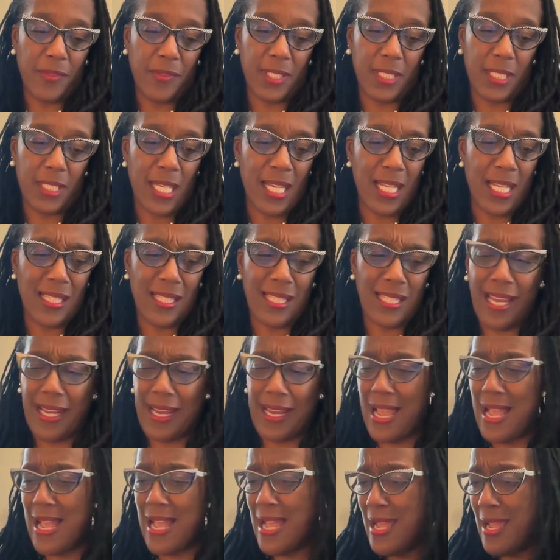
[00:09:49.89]
Because God's
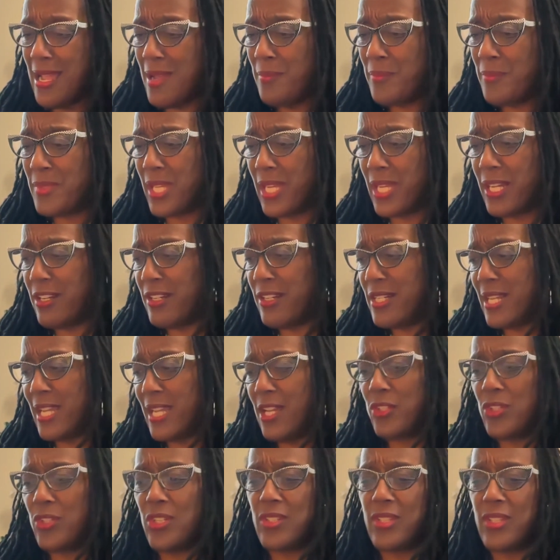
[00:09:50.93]
like, I'm tearing
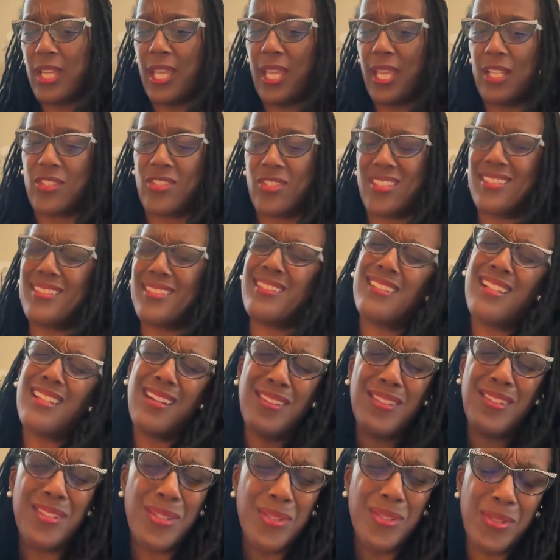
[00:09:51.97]
down all the hedges. He's,
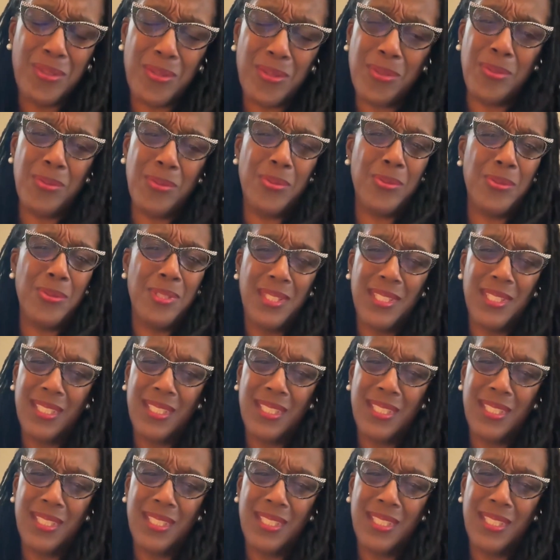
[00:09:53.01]
no,